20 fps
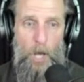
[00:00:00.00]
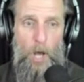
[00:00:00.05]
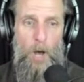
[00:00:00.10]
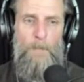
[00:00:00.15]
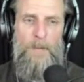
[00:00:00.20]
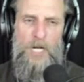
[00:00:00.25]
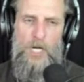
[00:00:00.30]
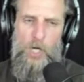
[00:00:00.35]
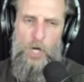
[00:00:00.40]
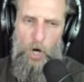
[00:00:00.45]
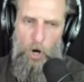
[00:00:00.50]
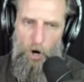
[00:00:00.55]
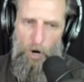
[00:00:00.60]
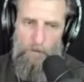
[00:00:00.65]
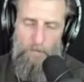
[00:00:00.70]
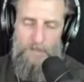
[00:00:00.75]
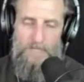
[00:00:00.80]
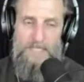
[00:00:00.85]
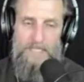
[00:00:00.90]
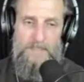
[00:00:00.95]
But
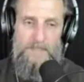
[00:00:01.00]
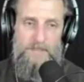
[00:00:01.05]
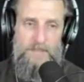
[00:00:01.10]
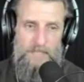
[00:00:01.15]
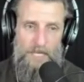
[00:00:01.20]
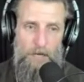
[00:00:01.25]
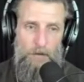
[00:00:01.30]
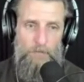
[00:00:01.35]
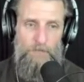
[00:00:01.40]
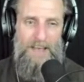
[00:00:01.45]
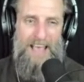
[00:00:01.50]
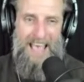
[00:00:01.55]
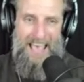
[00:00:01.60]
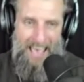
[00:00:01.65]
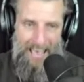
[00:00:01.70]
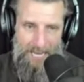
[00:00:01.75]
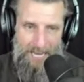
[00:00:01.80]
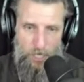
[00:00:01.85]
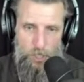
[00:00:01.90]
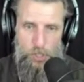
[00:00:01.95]
karma itself,
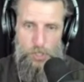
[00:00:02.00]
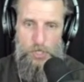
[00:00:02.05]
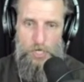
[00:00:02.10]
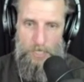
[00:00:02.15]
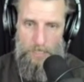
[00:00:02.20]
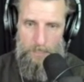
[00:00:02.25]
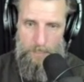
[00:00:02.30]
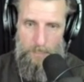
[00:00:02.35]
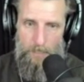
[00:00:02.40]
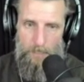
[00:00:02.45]
action,